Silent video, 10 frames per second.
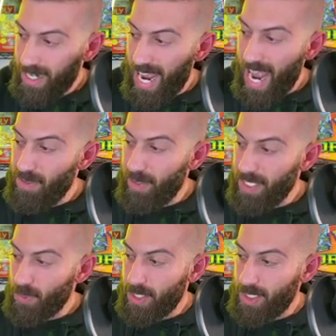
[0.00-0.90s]

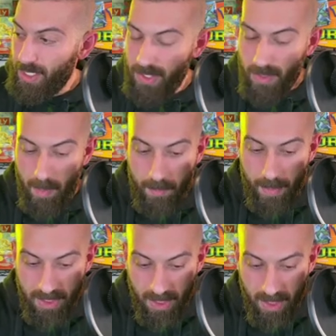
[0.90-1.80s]
Everybody's wishing you the
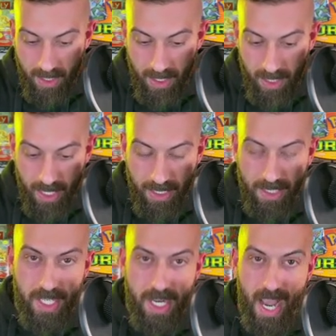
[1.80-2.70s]
best of luck in the
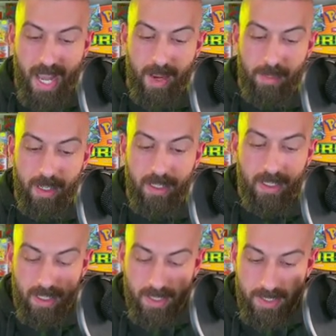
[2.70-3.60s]
chat, Annabelle.
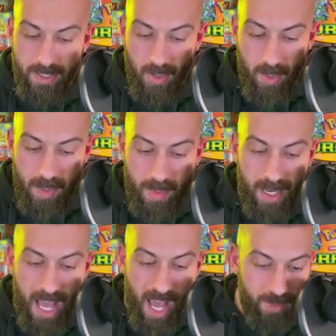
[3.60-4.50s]
So can we make
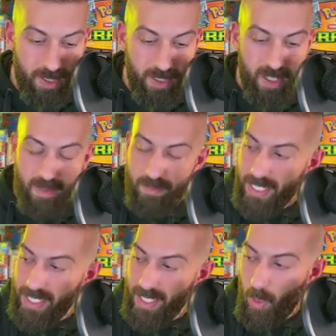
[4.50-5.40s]
it happen?
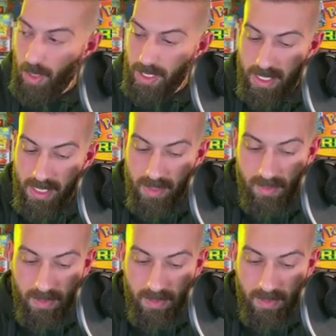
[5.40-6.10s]
Misty's Horsea.